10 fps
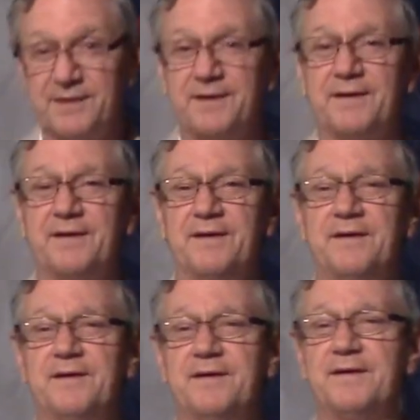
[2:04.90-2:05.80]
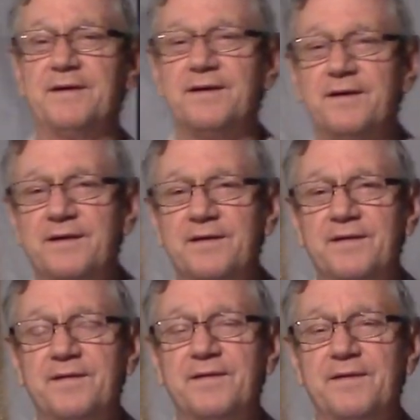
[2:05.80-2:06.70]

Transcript: No one is speaking in this clip.